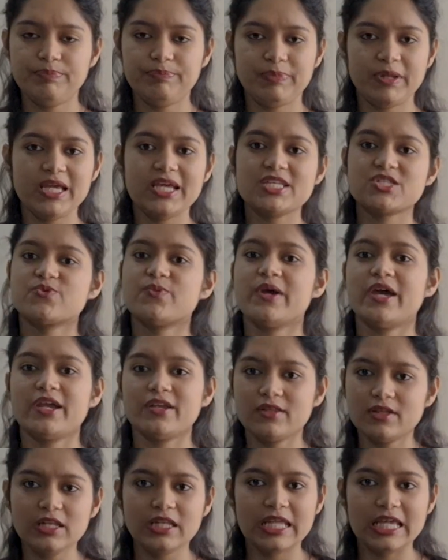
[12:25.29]
place where
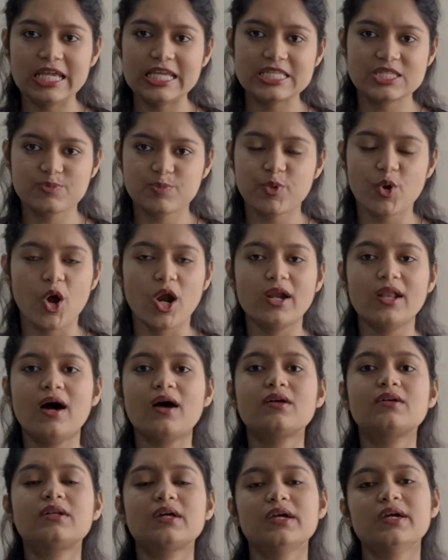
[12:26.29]
the Lay's
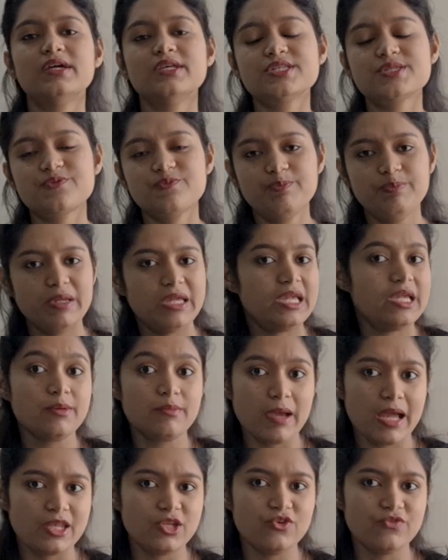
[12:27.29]
product is being
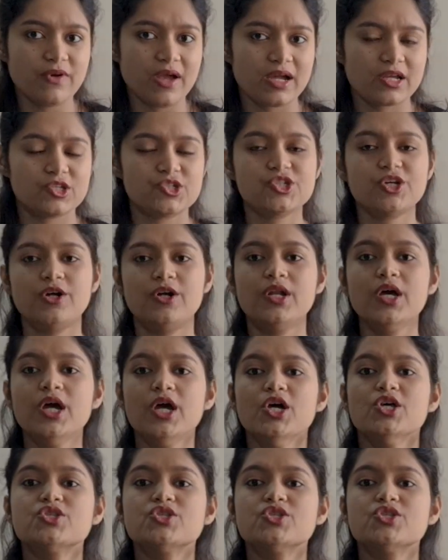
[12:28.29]
manufactured.